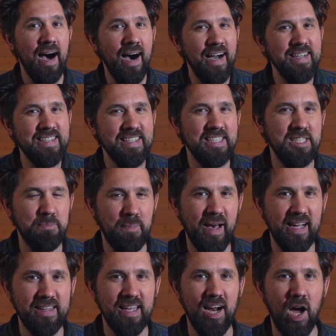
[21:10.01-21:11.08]
I
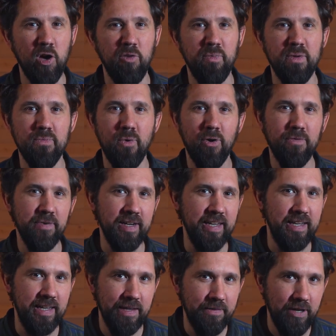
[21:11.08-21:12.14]
suspect that I would be more
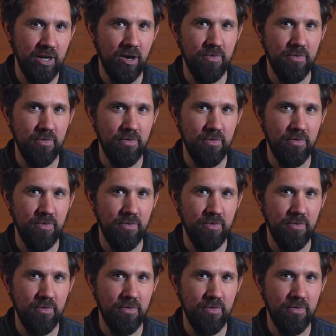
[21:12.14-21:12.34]
forgiving